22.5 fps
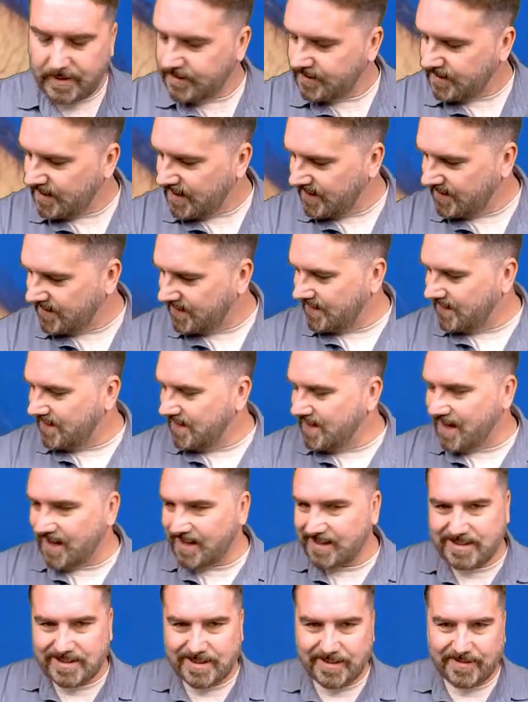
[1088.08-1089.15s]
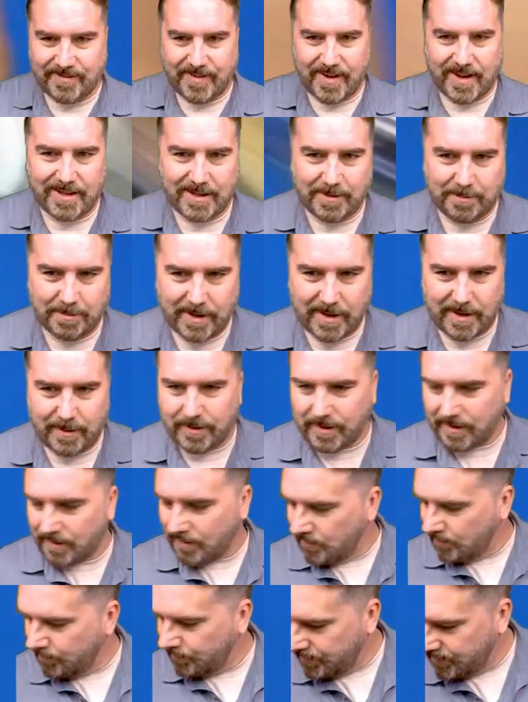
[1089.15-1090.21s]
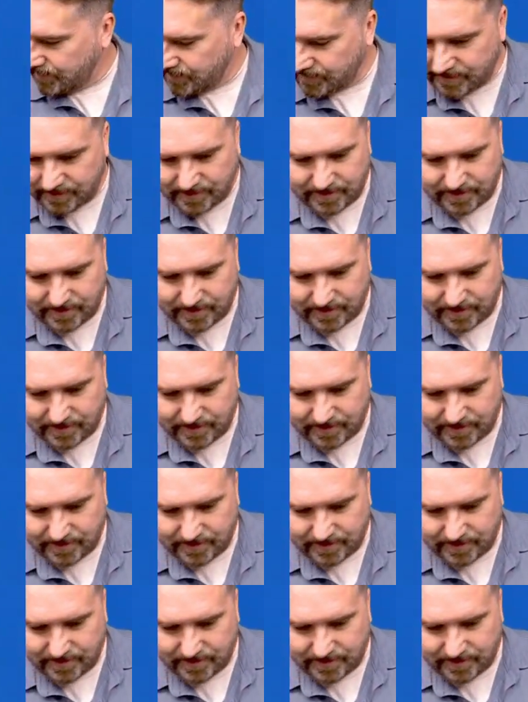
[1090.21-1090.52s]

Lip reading: it's nice to finally be able to open it.